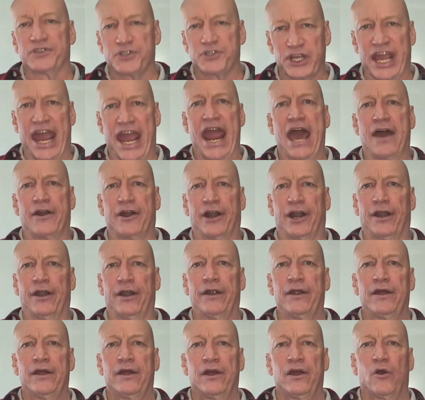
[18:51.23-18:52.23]

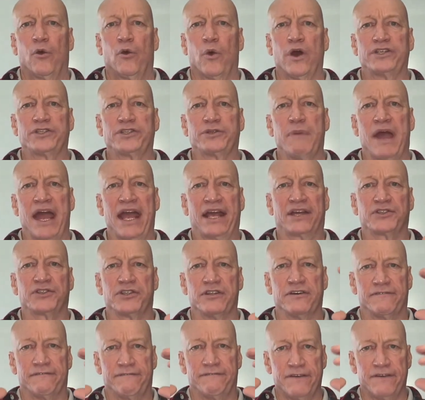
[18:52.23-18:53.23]
scanner, which
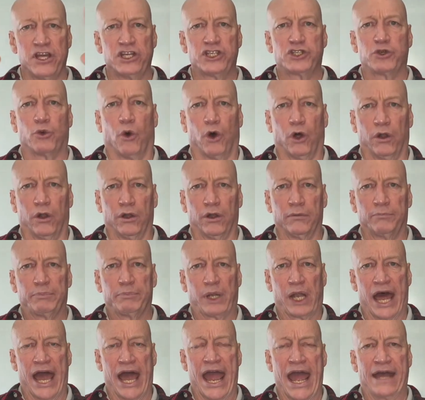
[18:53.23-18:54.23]
makes the visual
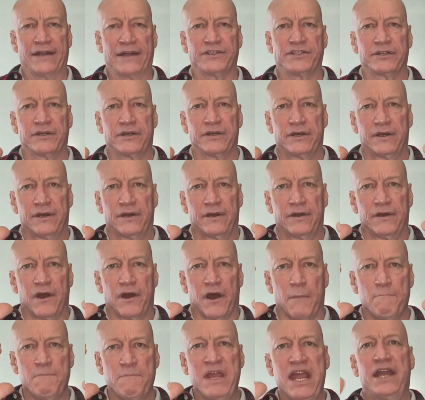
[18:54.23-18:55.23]
plant
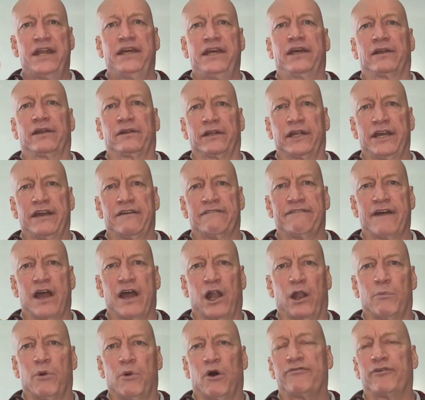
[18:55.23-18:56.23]
immediately
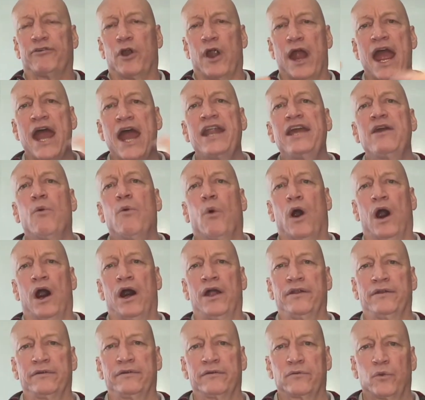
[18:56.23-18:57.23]
available for
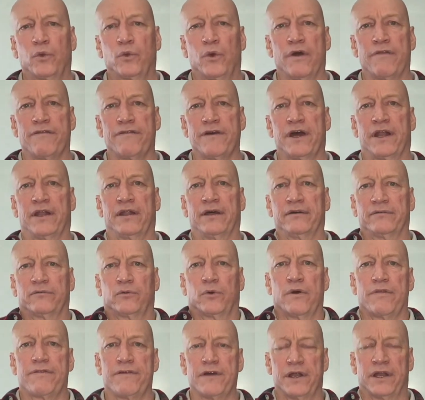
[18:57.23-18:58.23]
anyone within
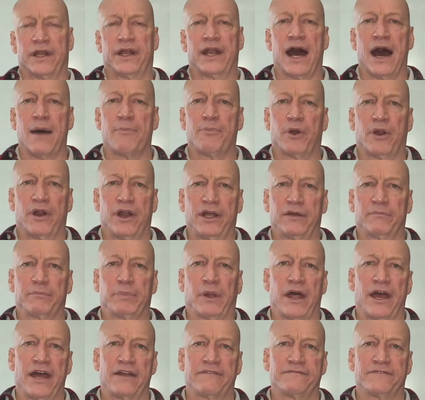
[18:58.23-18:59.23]
an operating
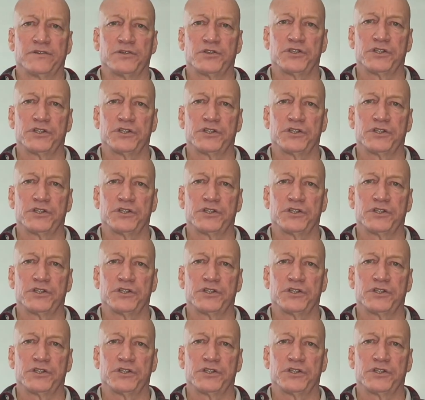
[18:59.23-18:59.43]
plant